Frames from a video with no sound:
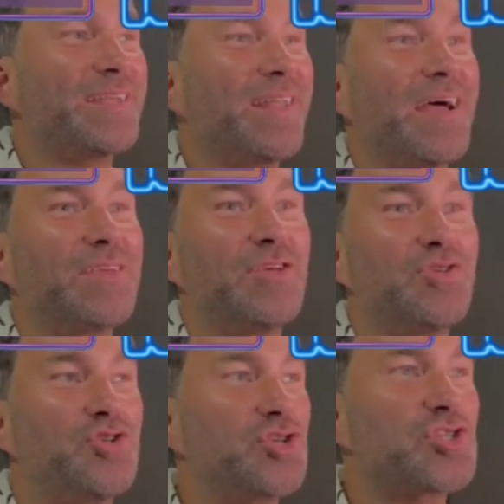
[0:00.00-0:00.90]
Like,
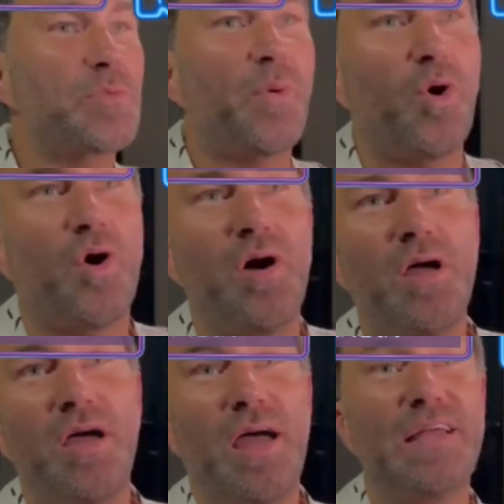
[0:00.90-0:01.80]
you should support.
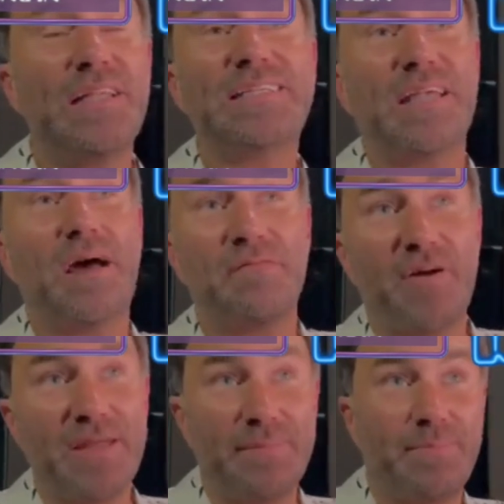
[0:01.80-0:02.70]
Hey, listen, I'm
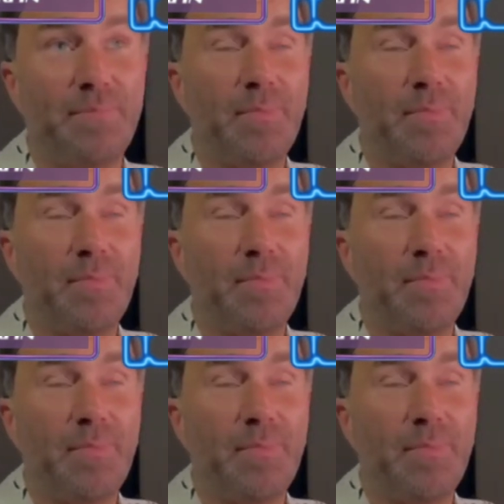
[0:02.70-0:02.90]
very